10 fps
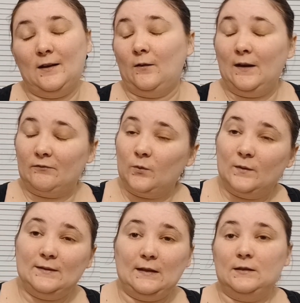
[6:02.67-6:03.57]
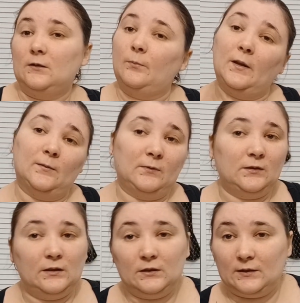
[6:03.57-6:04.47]
know everyone's into
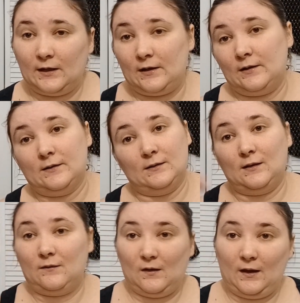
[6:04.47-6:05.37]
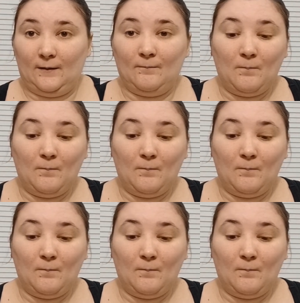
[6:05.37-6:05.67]
pigmented shades and the thing,